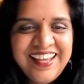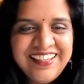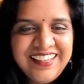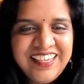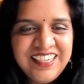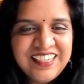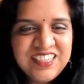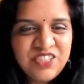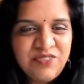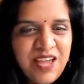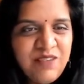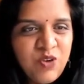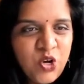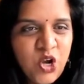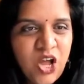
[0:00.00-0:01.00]
I think it's
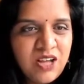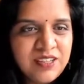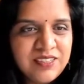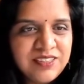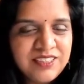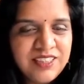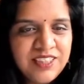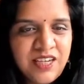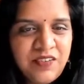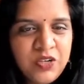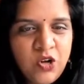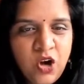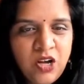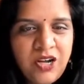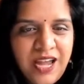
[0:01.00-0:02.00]
5 o'clock. Shall we
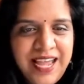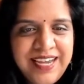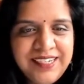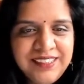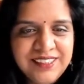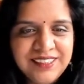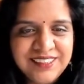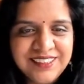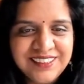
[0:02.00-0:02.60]
go online?